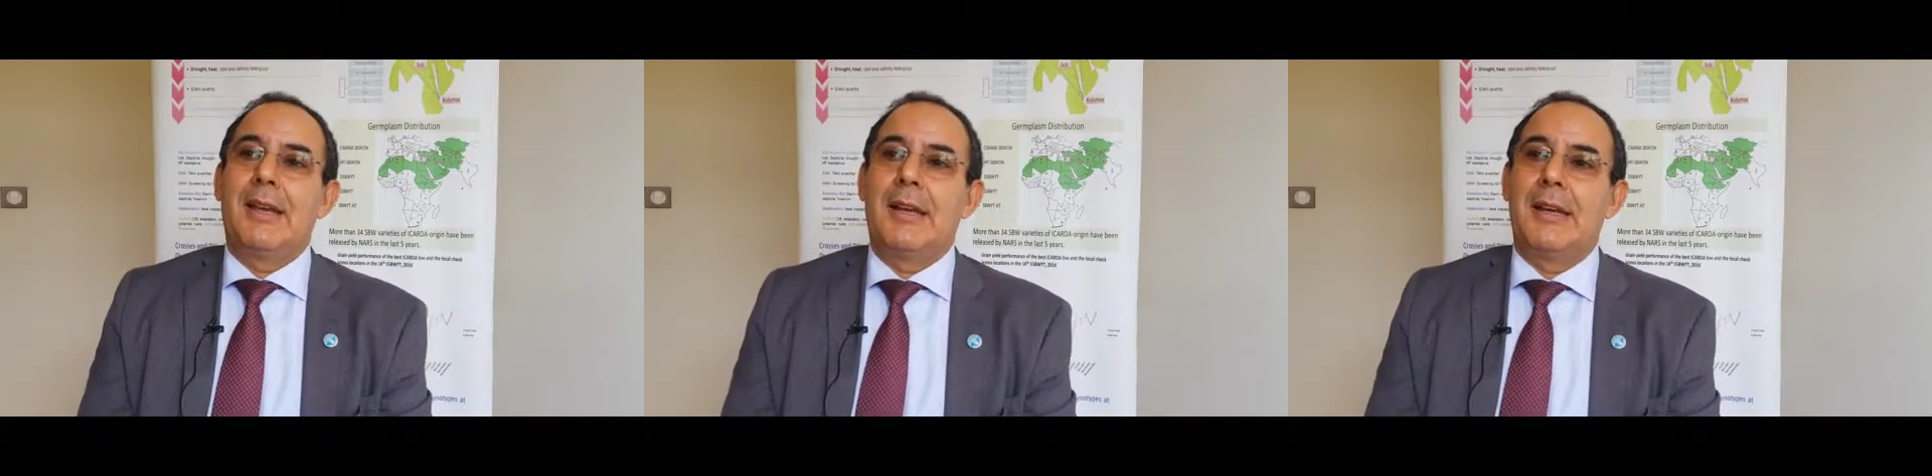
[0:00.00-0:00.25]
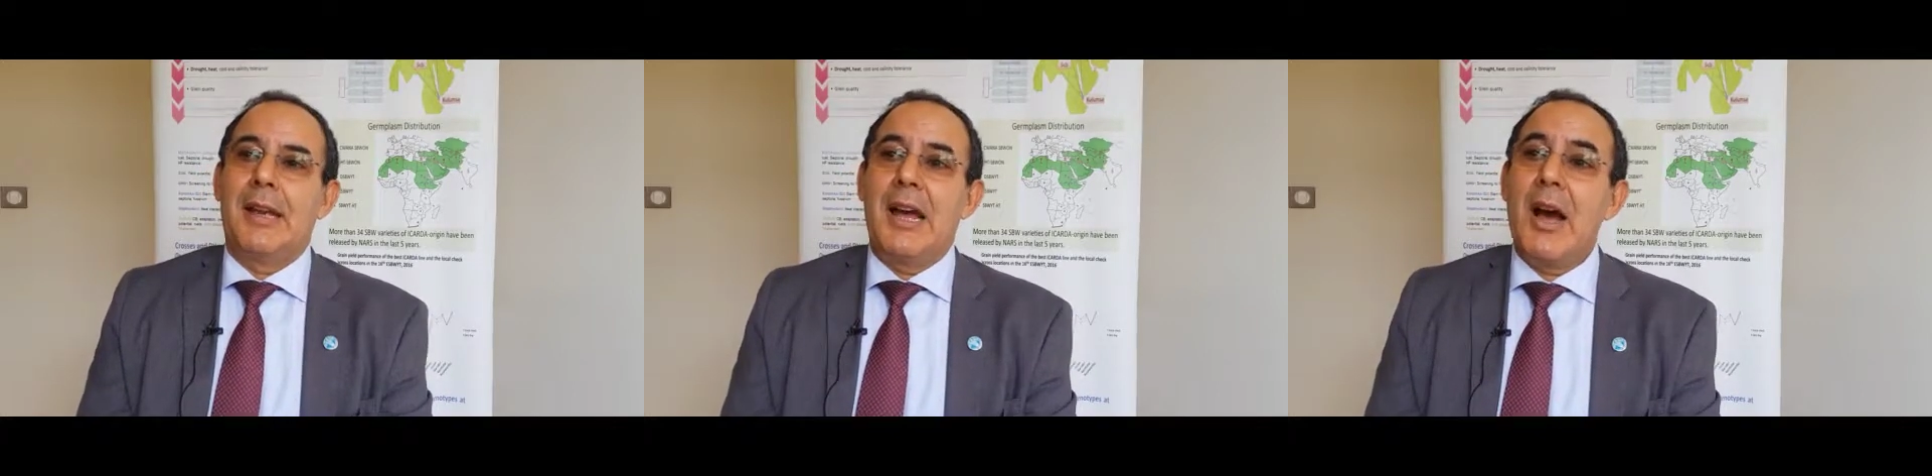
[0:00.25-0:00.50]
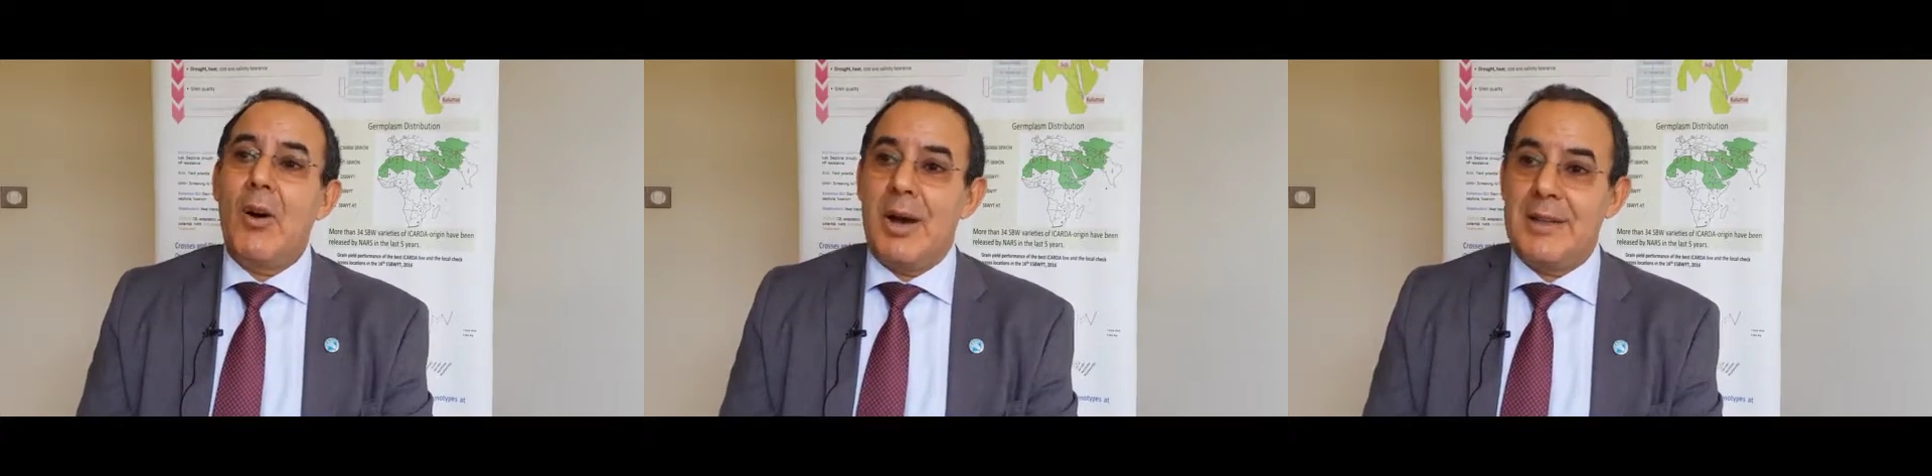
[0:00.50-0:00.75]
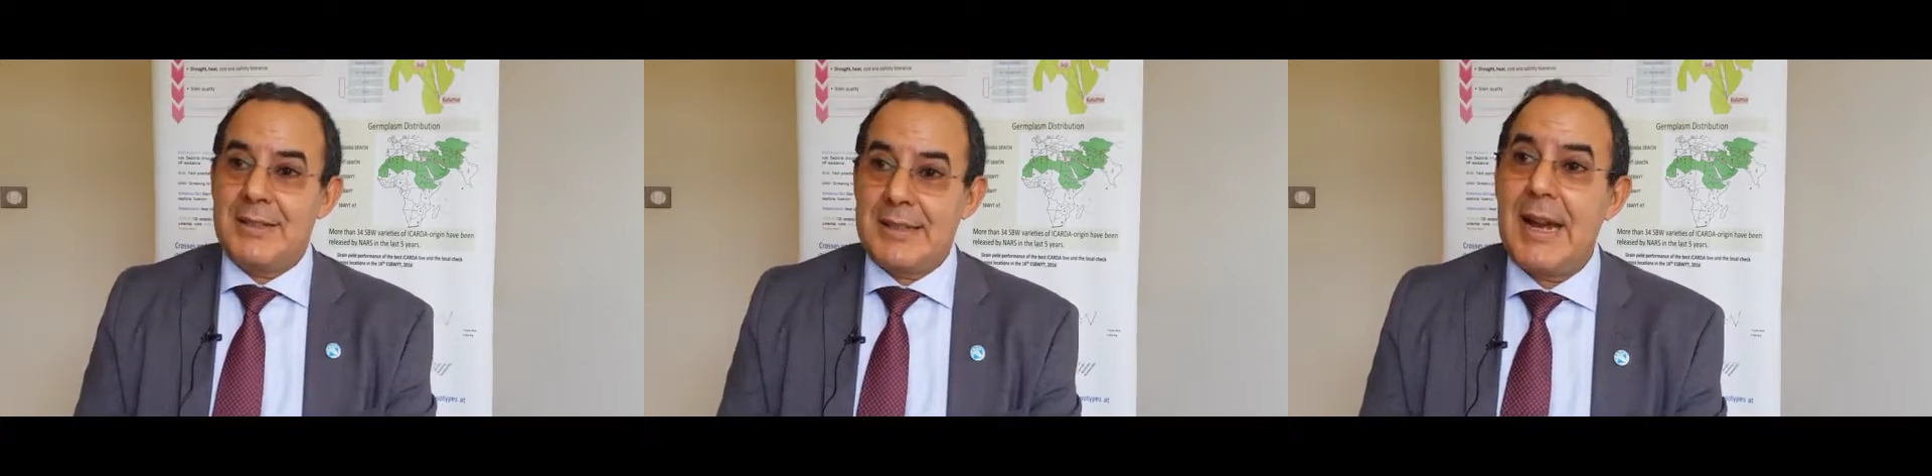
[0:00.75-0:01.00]
Now,
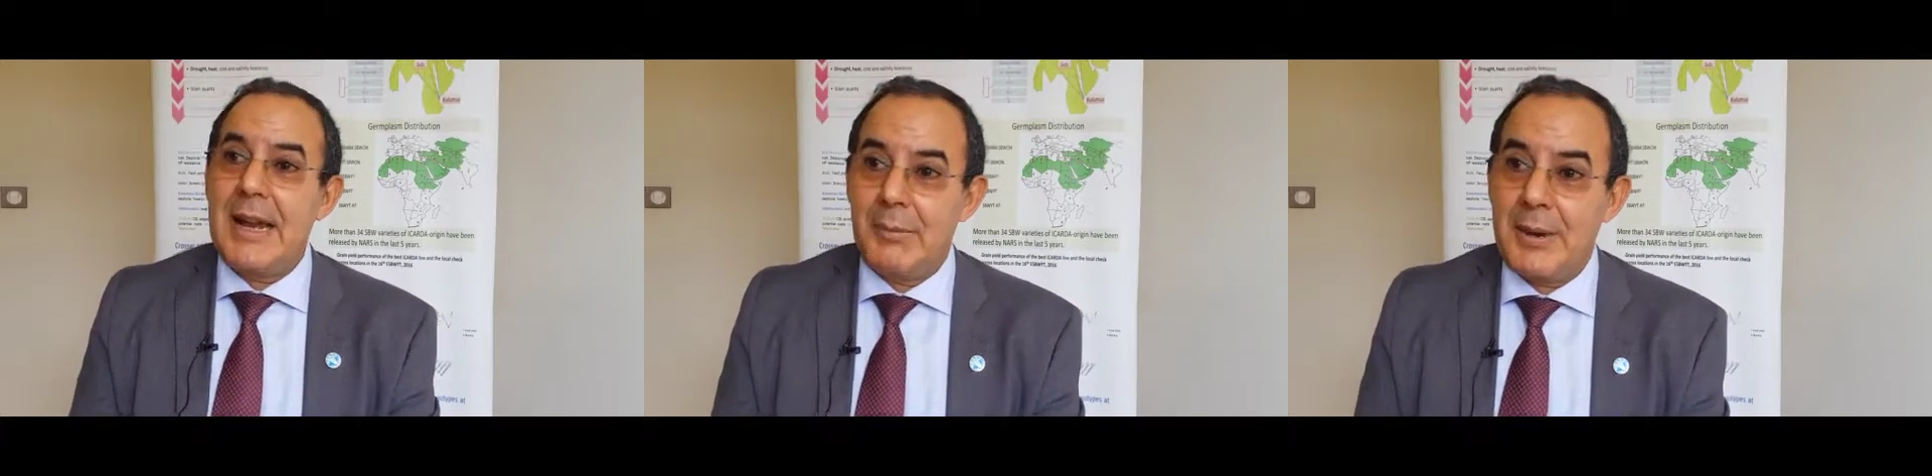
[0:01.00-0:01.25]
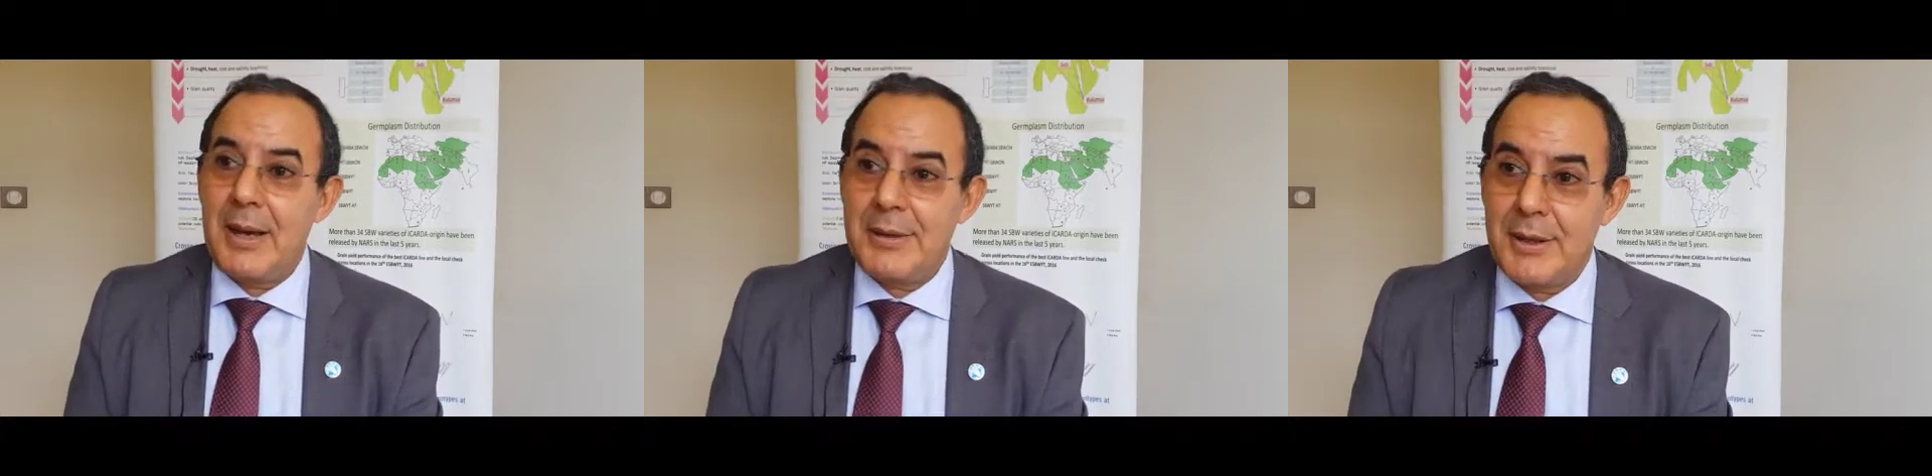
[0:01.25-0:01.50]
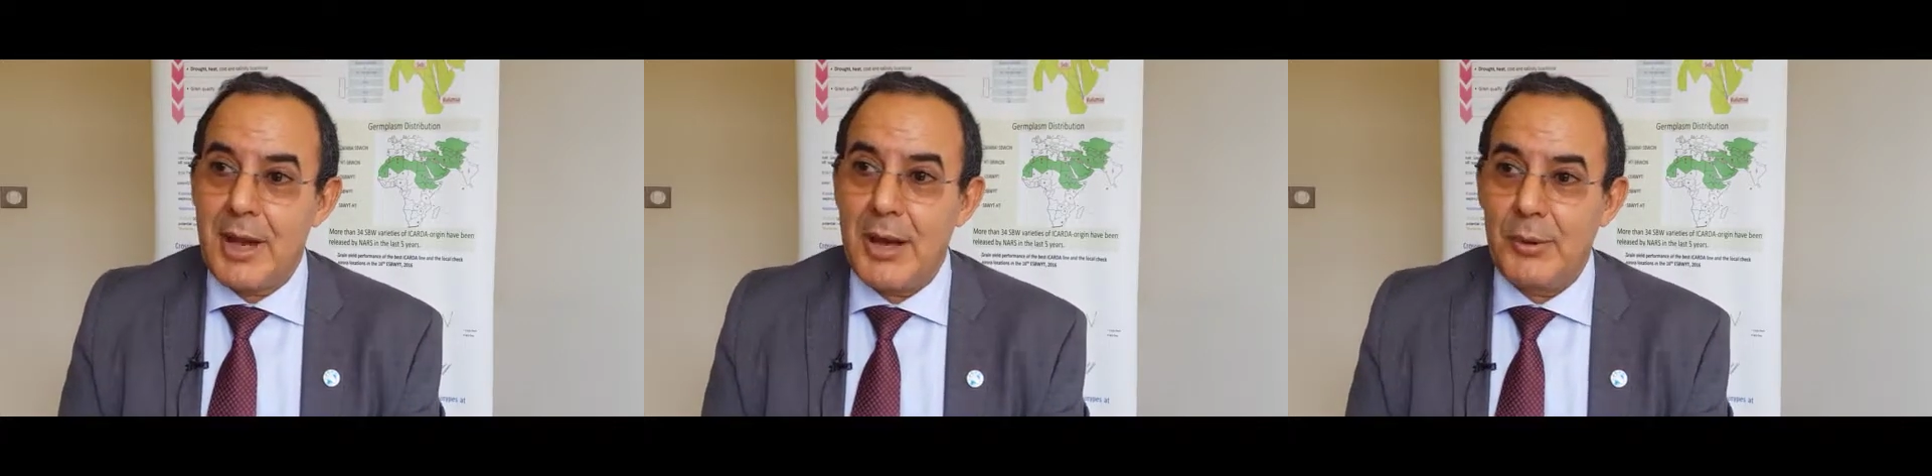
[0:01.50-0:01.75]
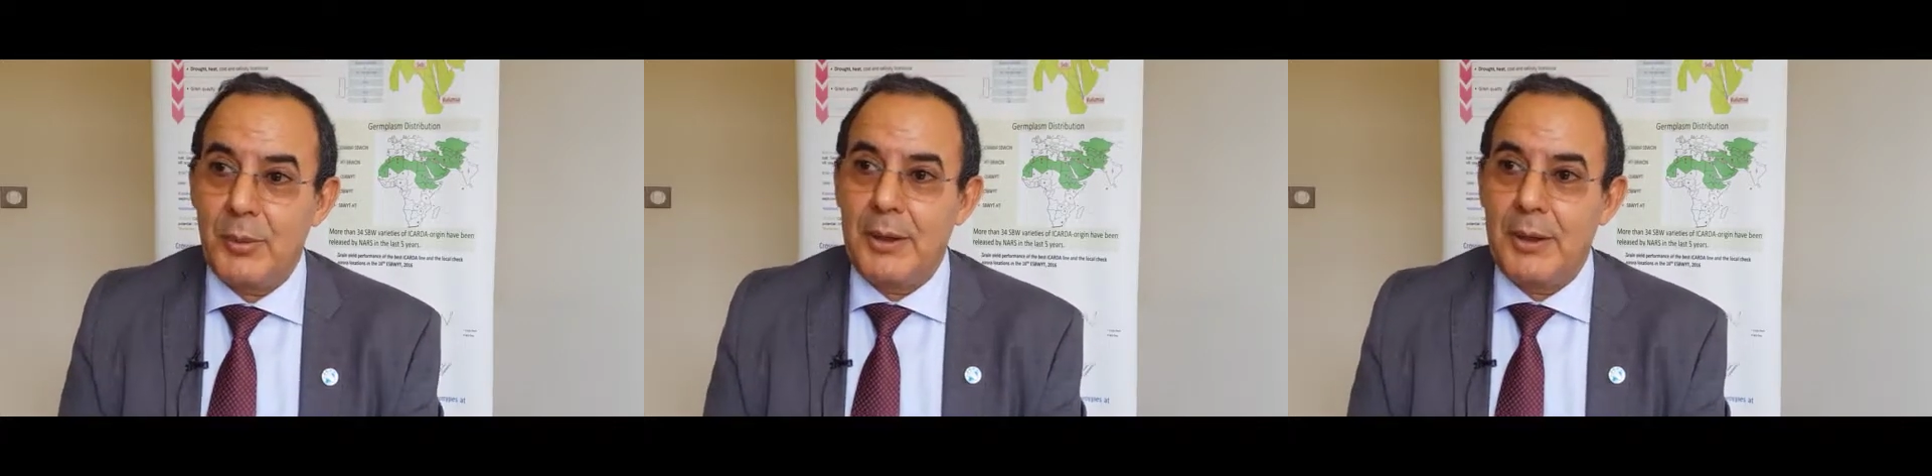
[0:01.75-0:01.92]
as time passes on,